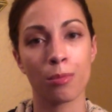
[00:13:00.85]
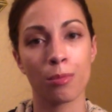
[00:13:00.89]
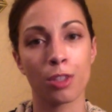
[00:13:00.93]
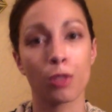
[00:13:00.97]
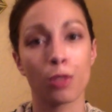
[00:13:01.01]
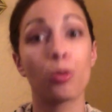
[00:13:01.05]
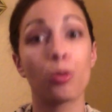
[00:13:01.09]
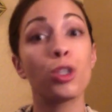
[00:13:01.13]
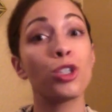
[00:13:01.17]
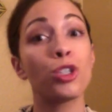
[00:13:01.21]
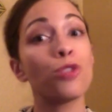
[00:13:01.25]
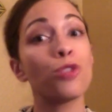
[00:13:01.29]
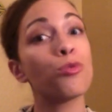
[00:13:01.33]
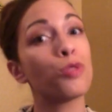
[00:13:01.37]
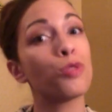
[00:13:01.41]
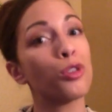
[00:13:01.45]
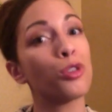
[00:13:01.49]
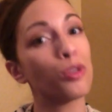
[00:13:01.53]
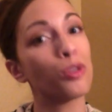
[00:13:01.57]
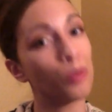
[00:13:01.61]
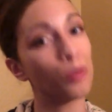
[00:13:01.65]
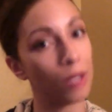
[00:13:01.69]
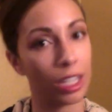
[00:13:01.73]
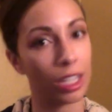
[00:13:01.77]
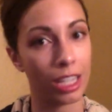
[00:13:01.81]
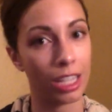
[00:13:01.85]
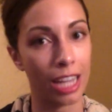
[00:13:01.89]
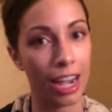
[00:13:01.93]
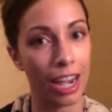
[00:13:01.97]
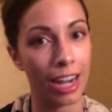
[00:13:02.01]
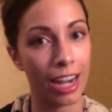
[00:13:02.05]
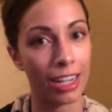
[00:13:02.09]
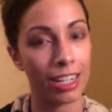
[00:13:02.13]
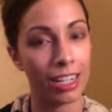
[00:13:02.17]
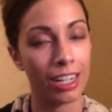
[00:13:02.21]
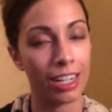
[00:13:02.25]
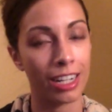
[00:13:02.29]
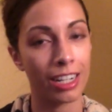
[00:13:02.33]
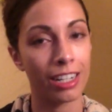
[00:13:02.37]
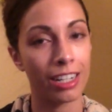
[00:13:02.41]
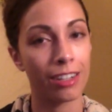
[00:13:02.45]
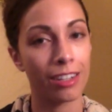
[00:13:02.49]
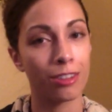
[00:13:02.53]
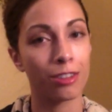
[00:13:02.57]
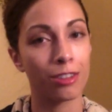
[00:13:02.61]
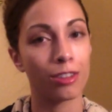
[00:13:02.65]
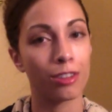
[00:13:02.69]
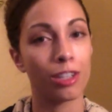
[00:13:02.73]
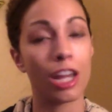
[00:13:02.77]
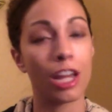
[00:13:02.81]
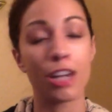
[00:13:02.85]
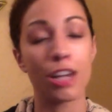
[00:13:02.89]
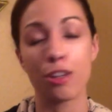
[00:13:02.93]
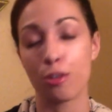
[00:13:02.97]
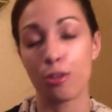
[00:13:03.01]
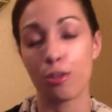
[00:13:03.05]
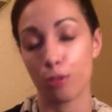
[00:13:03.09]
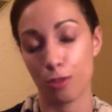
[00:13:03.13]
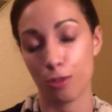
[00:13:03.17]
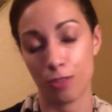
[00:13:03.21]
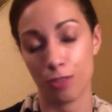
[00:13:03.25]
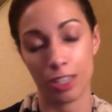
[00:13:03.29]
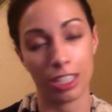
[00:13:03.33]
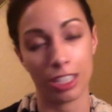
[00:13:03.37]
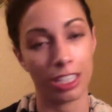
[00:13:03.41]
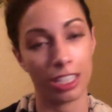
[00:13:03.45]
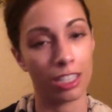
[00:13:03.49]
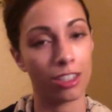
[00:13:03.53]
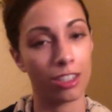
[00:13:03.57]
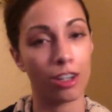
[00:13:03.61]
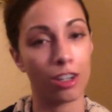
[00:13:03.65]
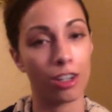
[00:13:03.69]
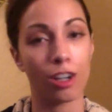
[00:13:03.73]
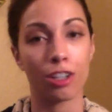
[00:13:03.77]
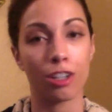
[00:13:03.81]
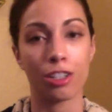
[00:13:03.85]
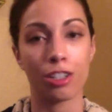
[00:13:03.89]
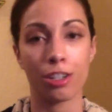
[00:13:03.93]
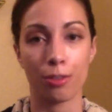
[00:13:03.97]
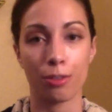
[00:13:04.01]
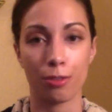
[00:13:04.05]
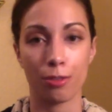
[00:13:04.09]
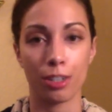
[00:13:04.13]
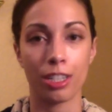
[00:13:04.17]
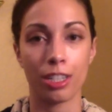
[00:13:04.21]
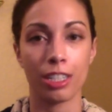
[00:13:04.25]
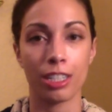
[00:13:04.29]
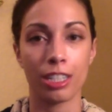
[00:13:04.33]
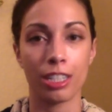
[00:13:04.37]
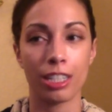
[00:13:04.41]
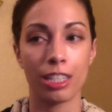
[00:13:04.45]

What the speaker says: What you do with that and those feelings are different